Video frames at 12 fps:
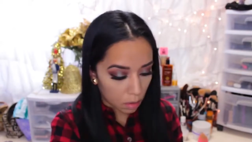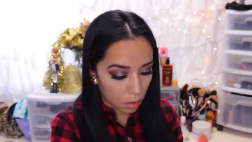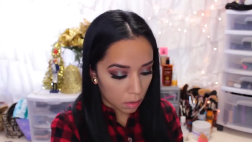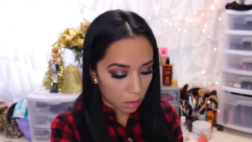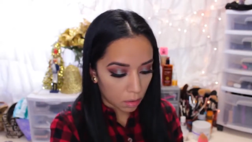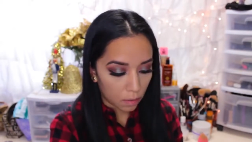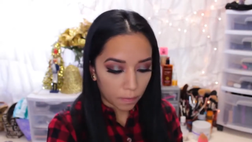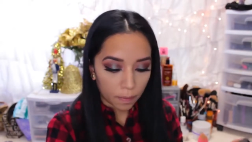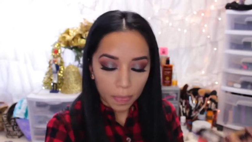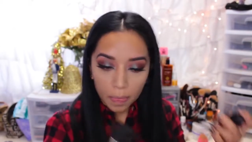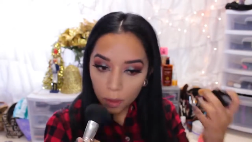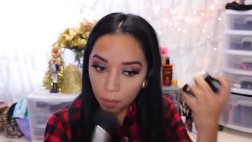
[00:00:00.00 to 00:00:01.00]

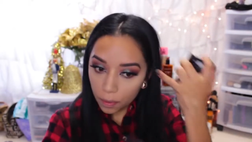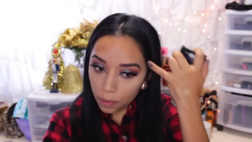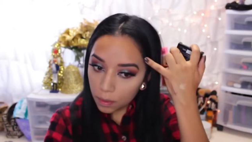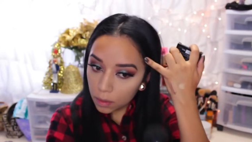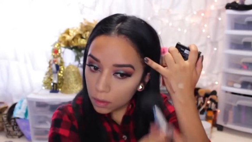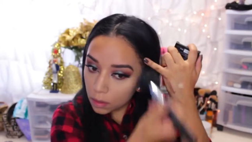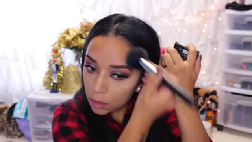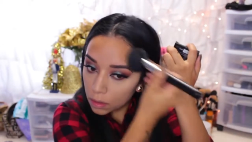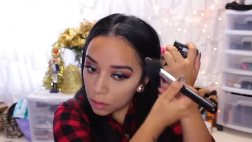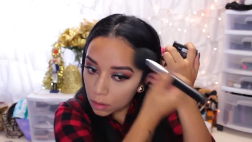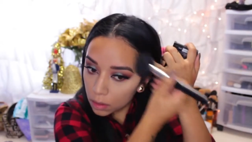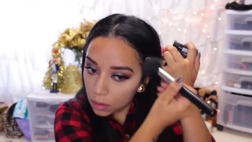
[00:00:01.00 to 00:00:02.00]

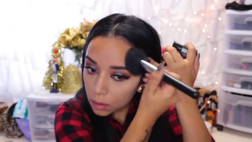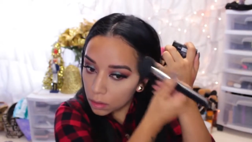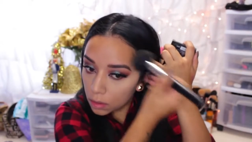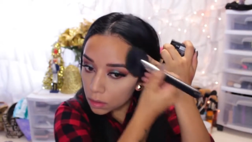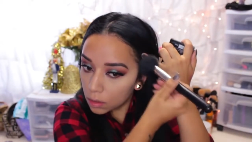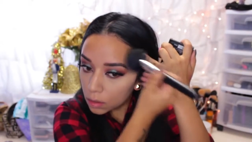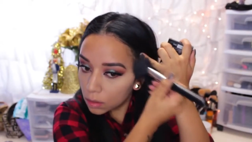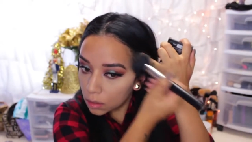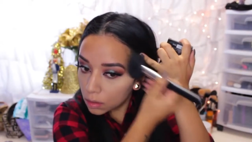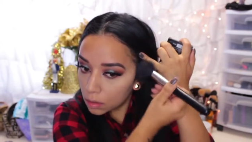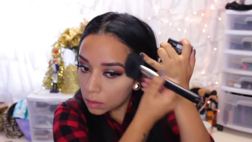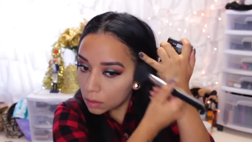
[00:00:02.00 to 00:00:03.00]

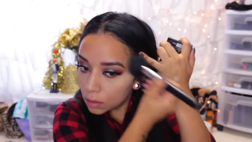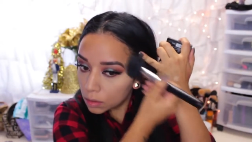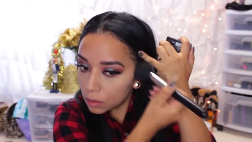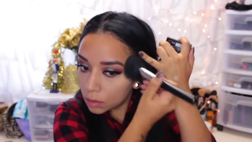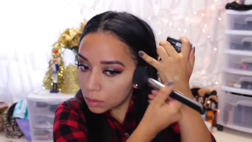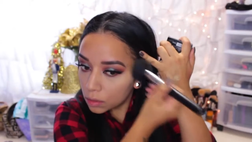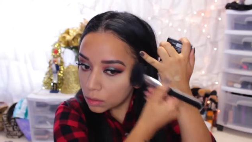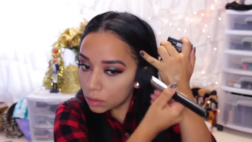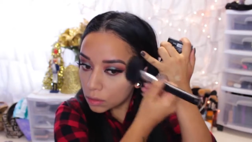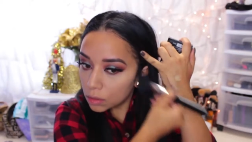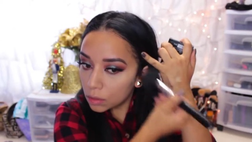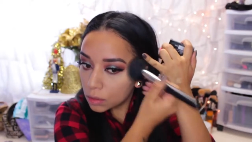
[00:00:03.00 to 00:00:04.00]

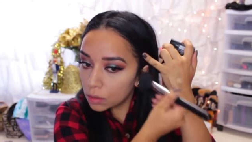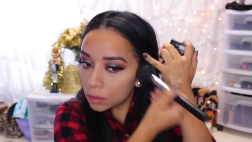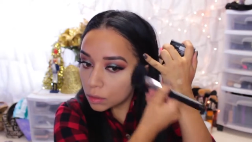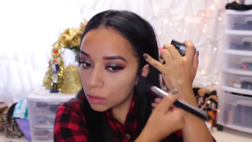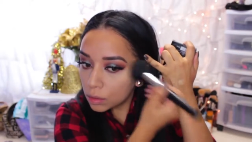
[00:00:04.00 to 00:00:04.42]
Nobody speaks.